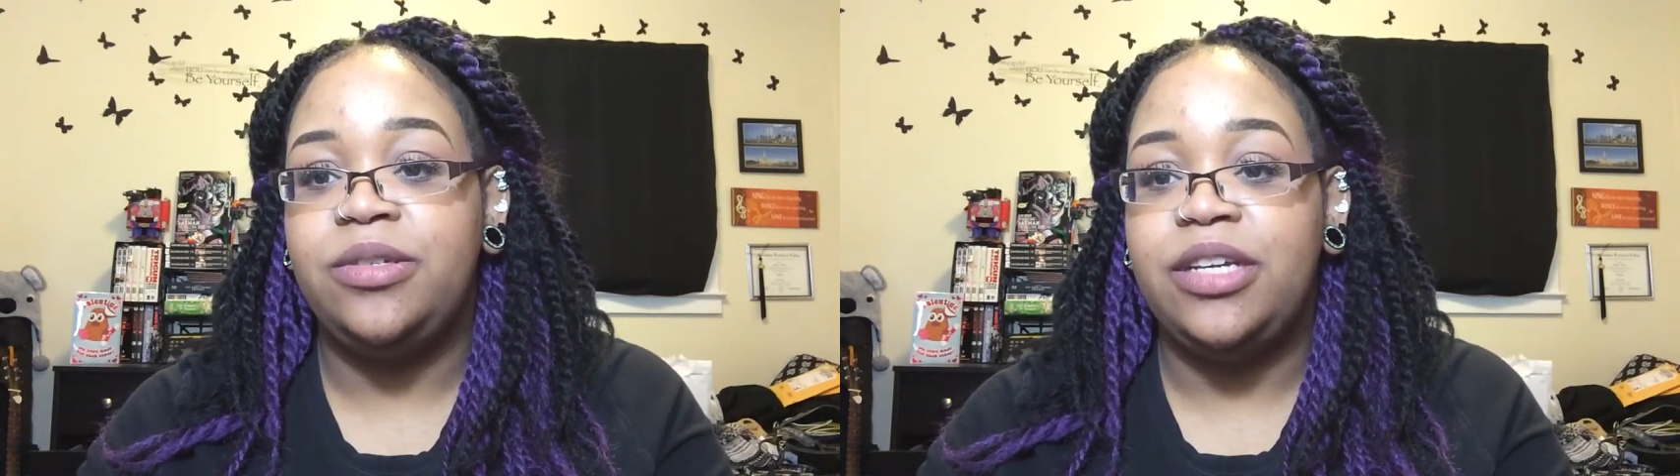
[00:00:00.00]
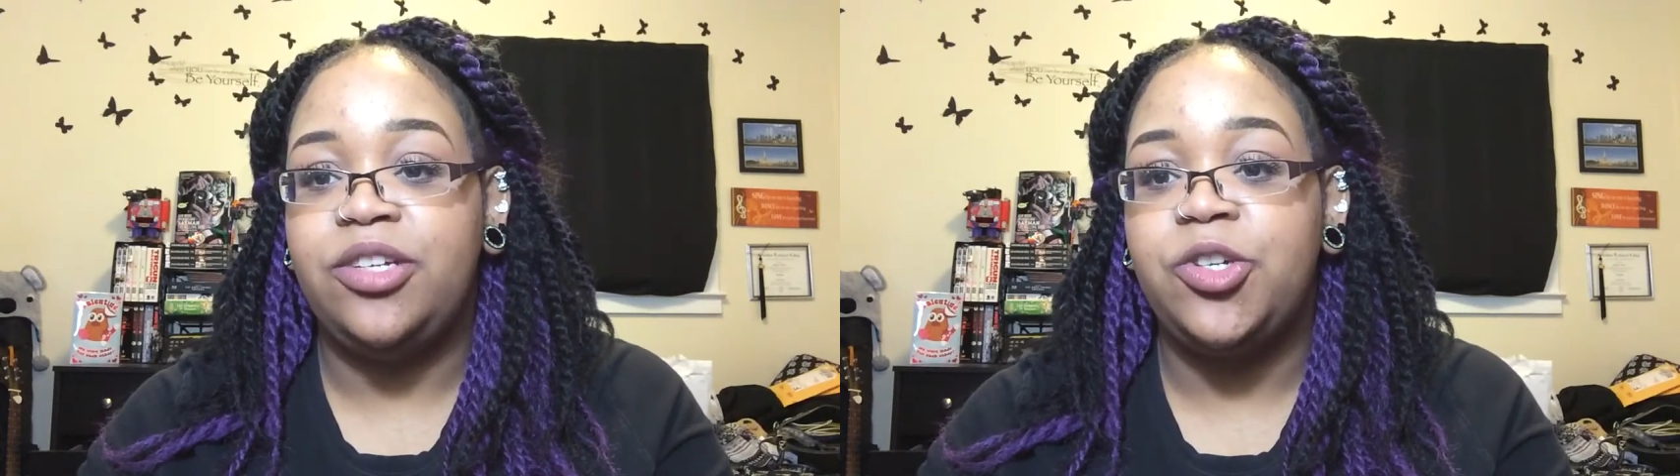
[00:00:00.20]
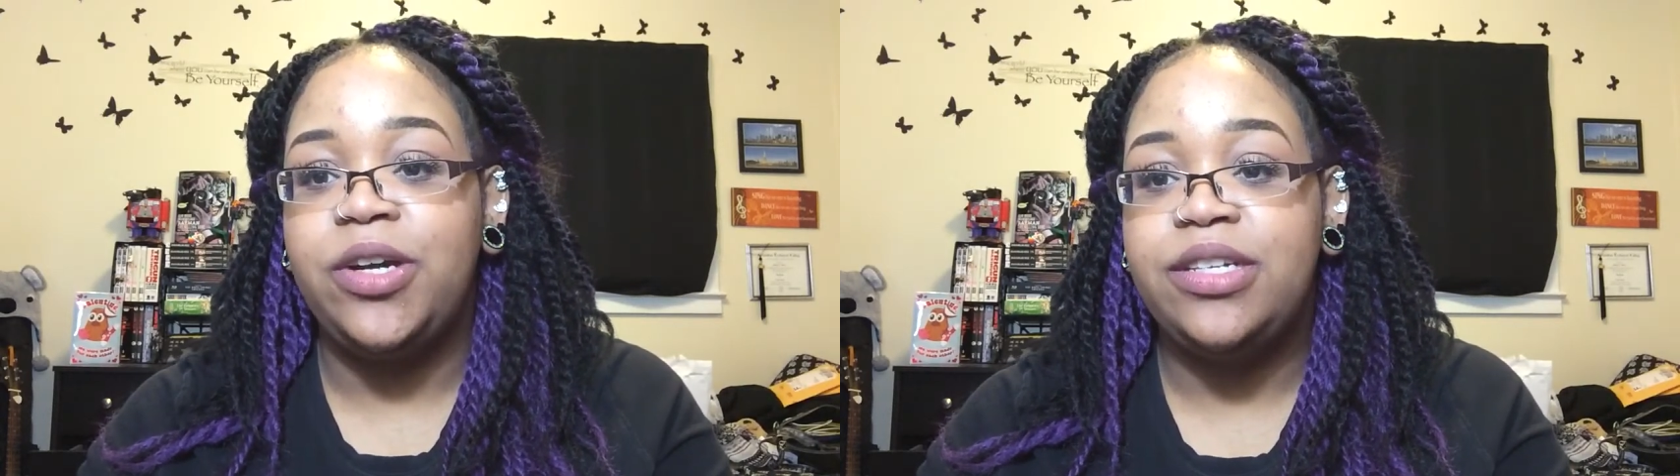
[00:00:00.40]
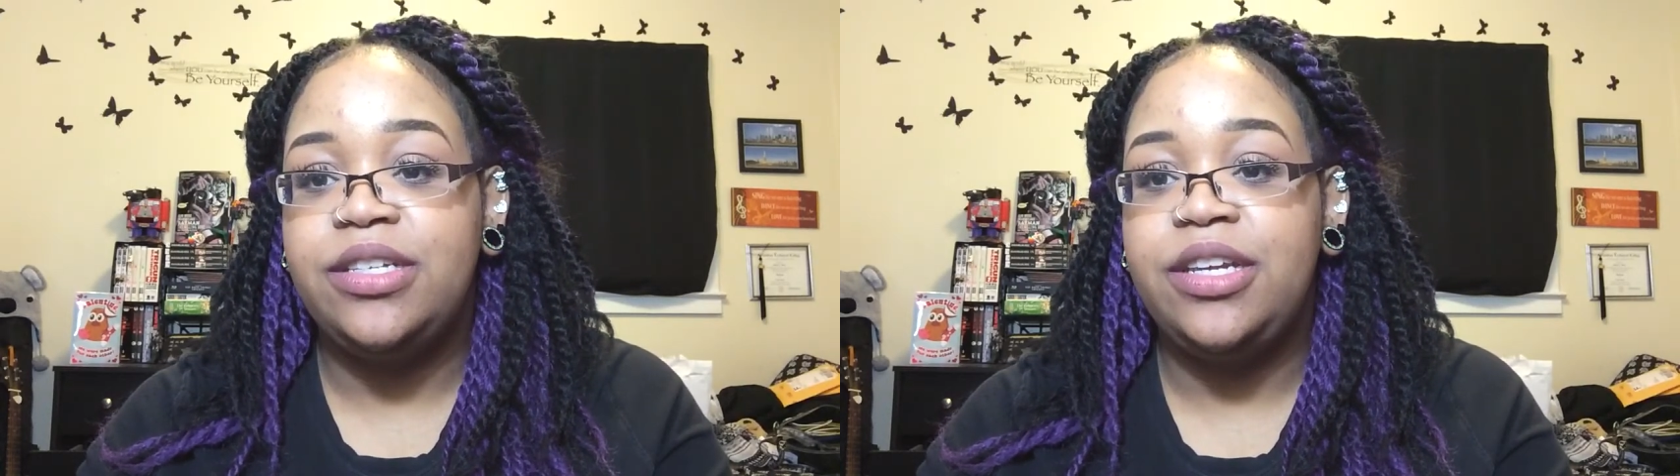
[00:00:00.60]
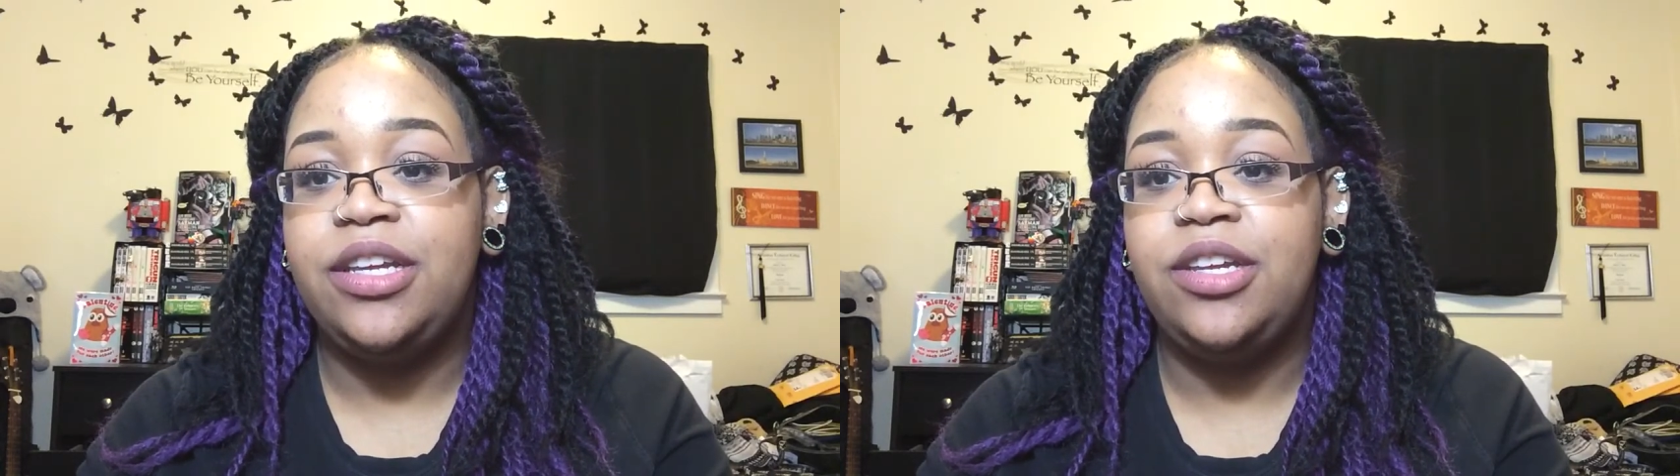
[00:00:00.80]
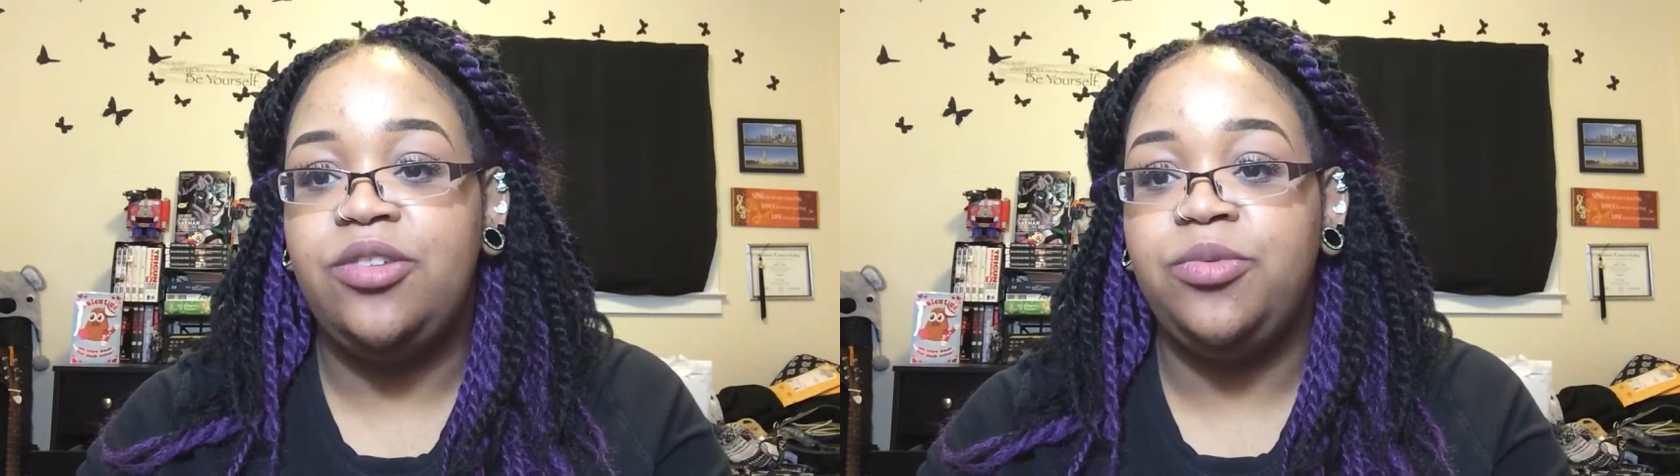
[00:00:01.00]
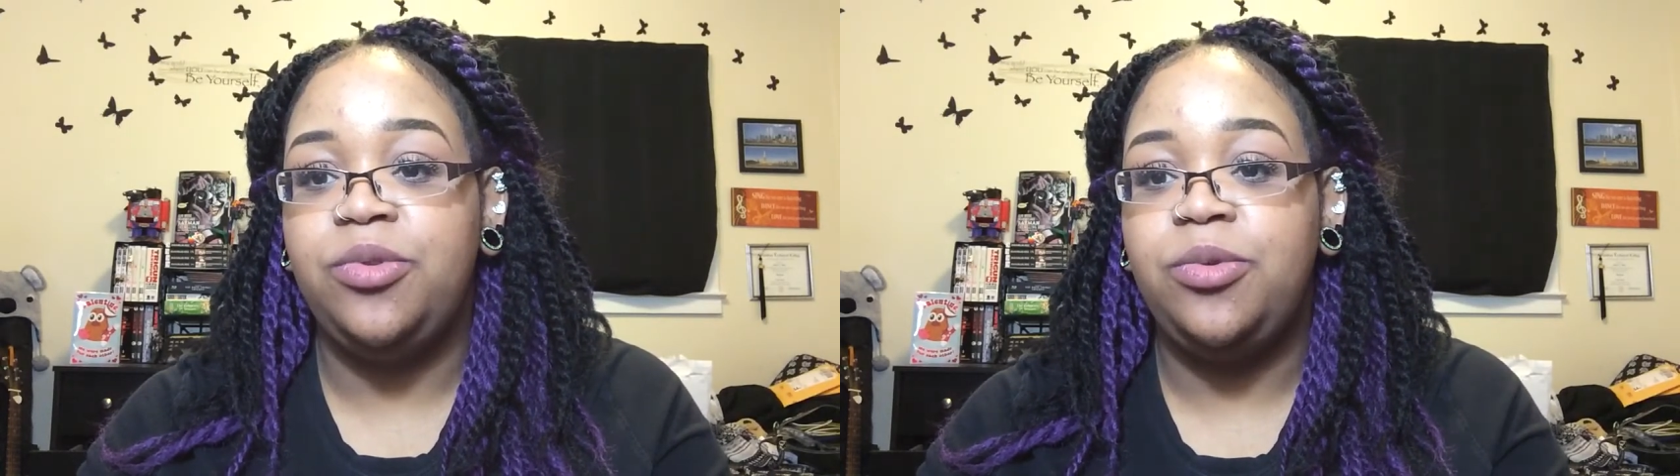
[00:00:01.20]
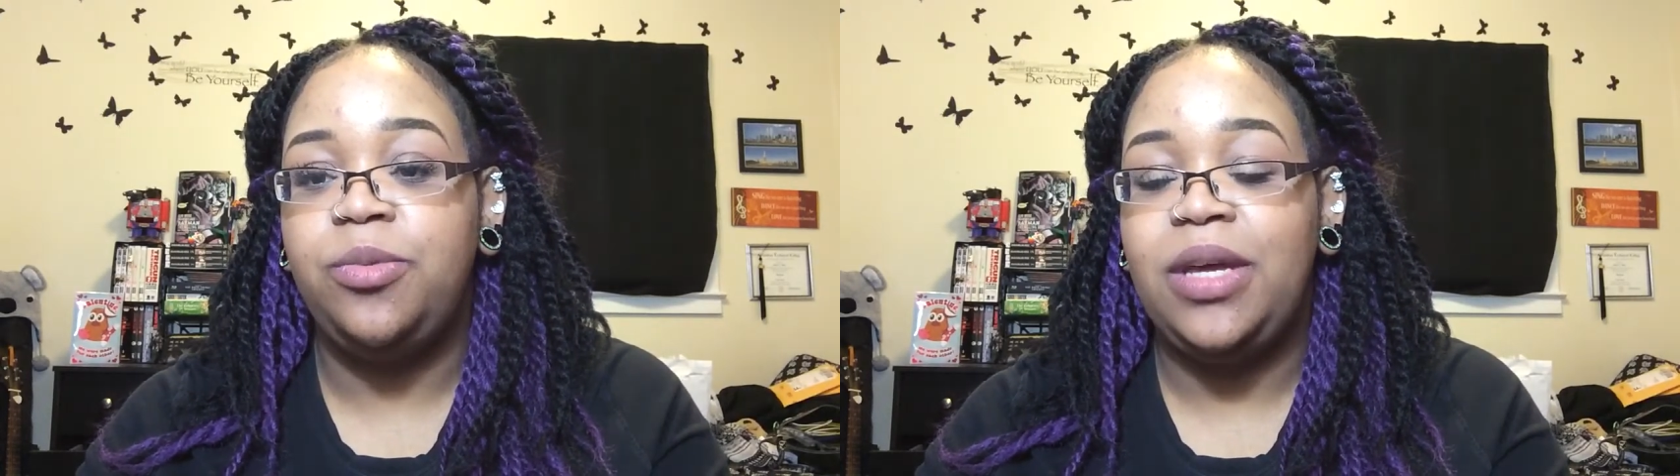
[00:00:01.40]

like a tray sitting in his room